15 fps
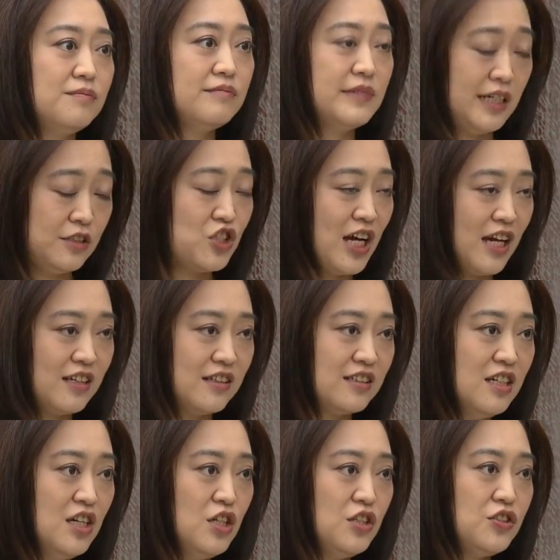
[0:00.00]
in China.
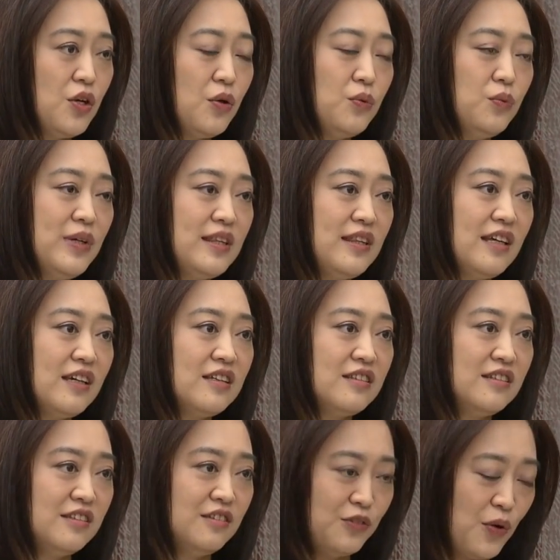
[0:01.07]
So we think
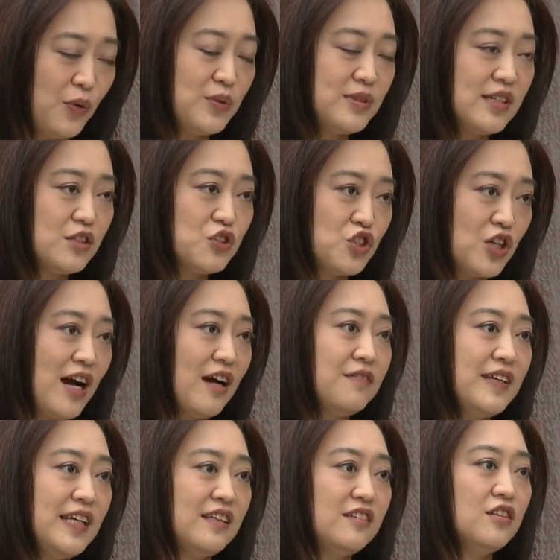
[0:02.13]
those are
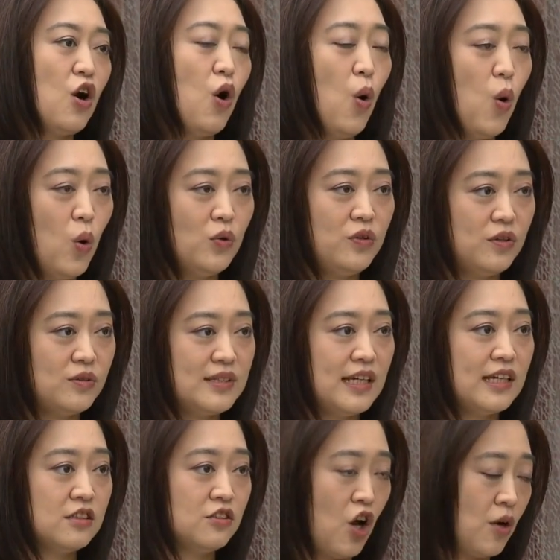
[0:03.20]
driving all those
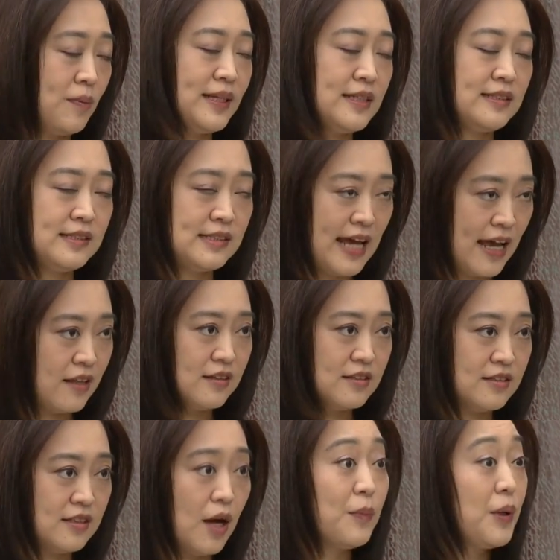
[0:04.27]
economic
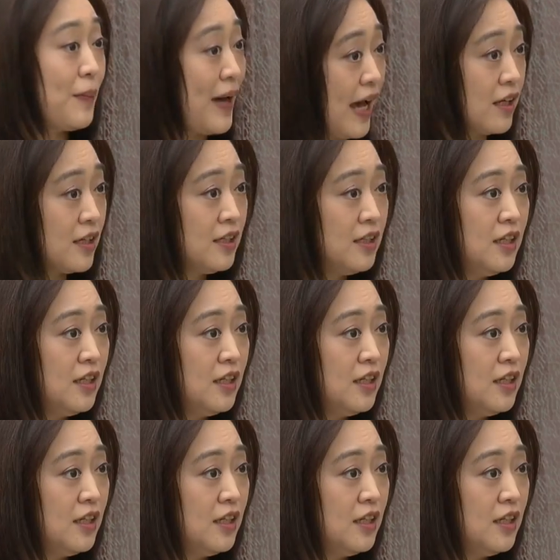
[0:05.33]
status coming back.